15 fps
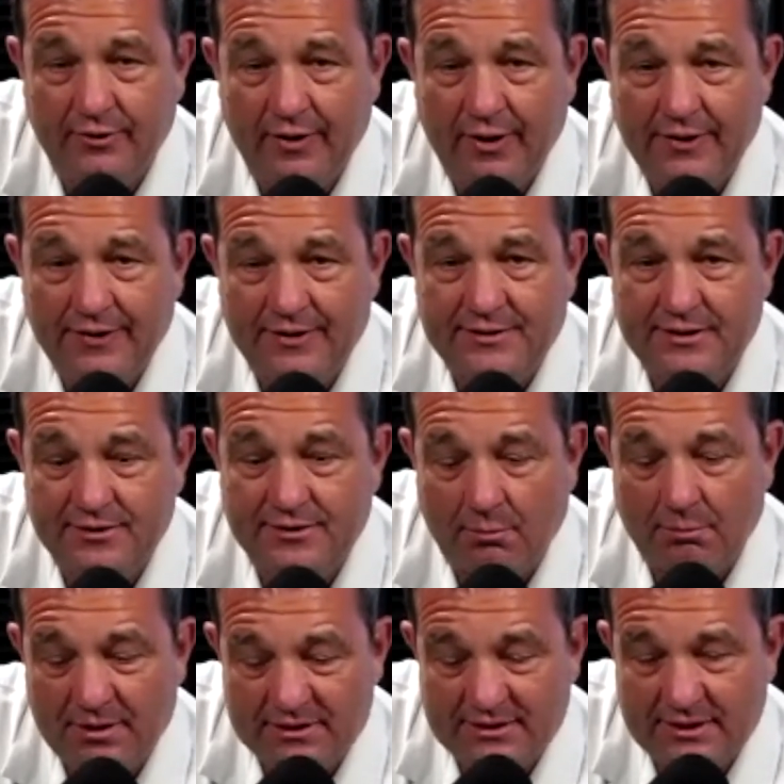This is our
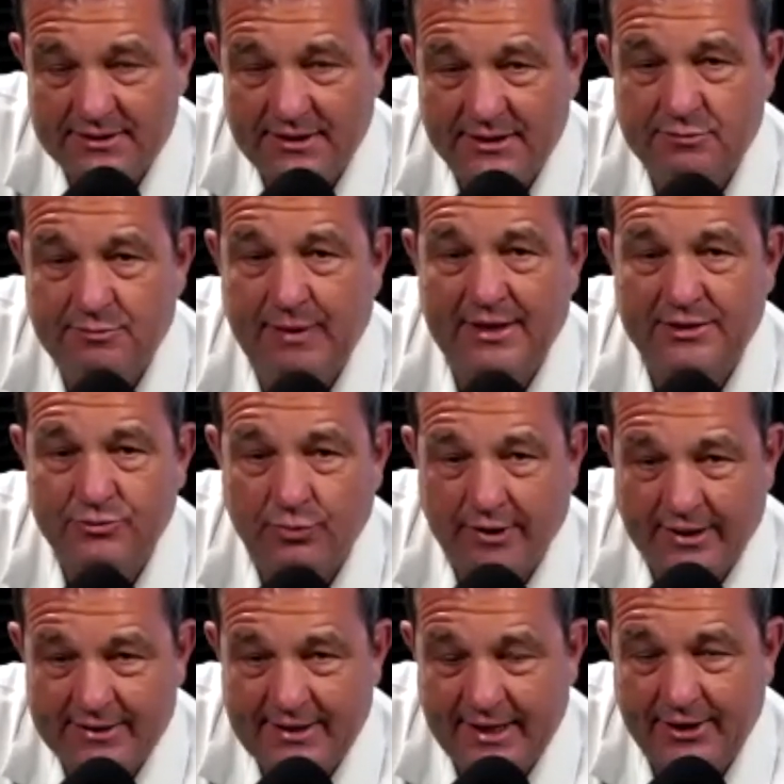business expense. We're going
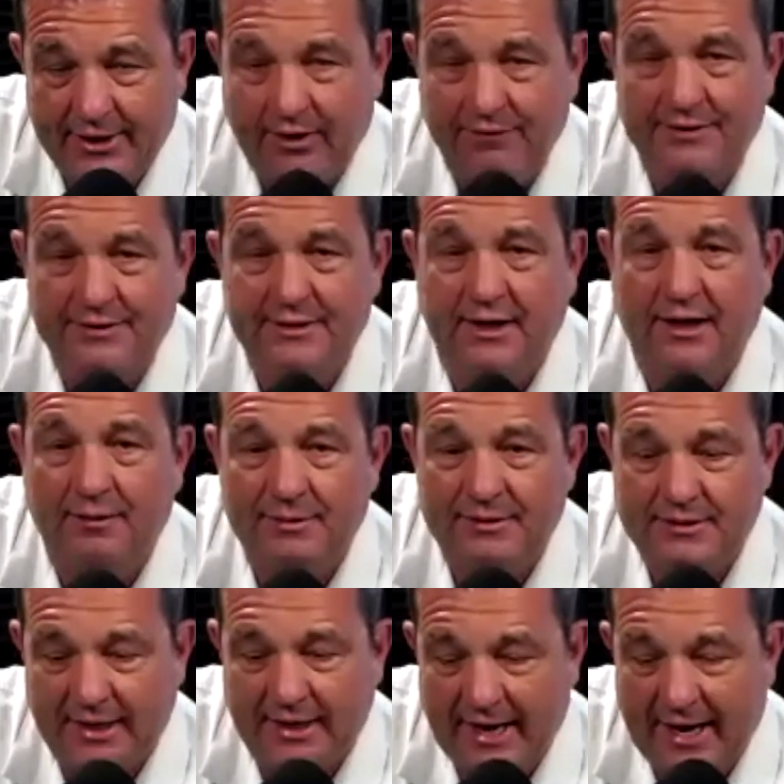to take it off the top. It's going
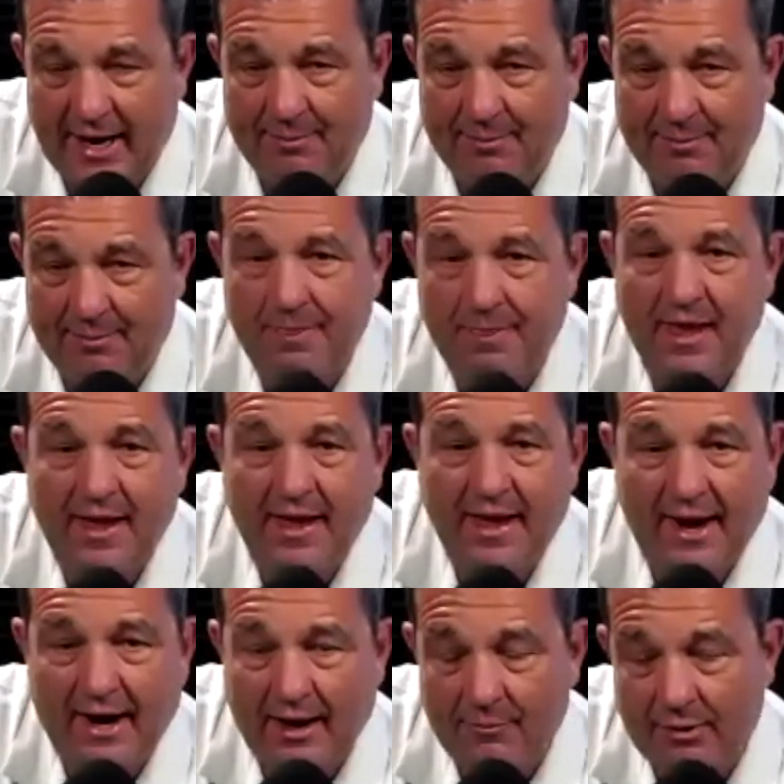to happen. And
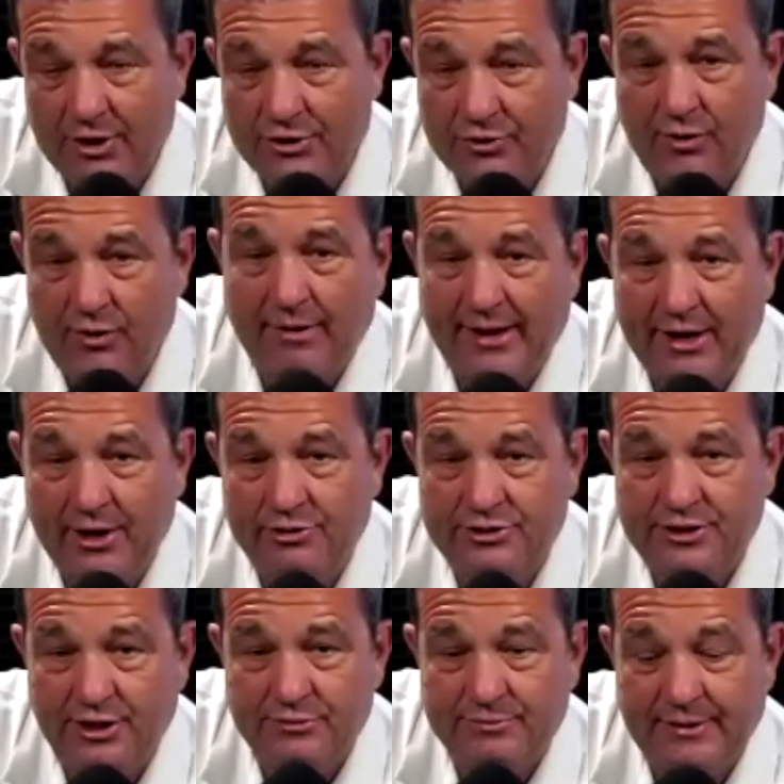I'm going to do what my coach
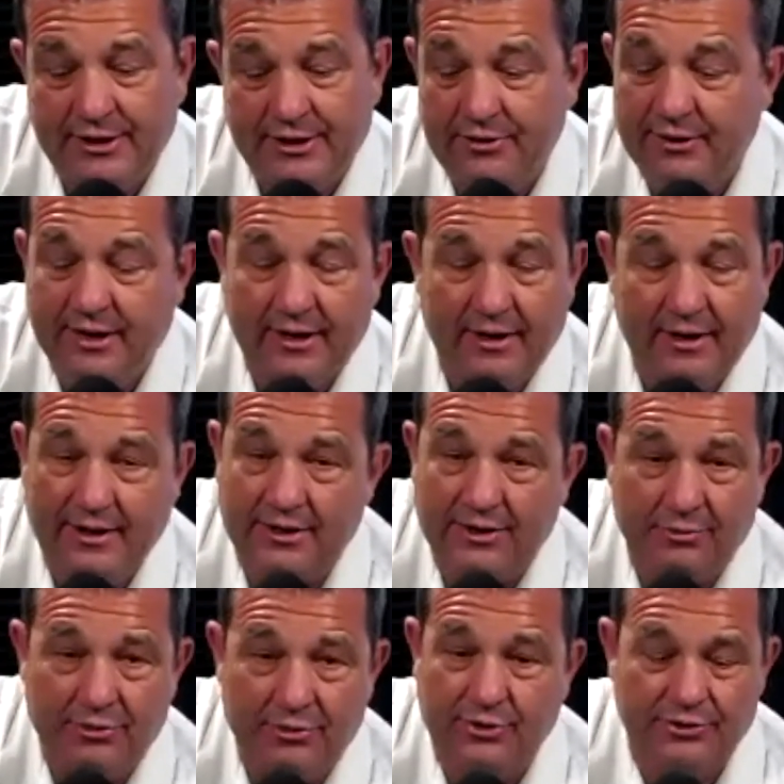tells me to do and get the
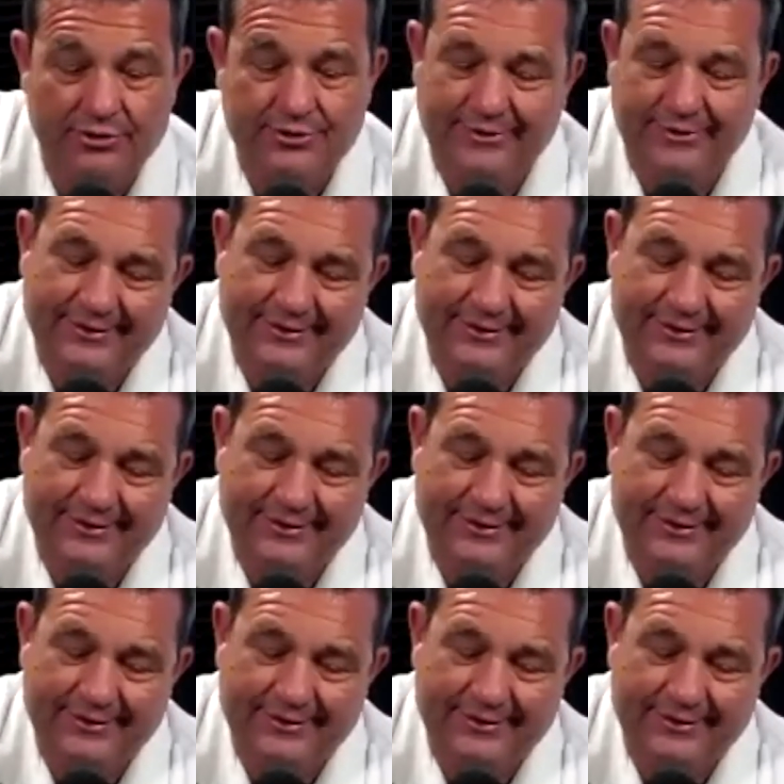results that are done.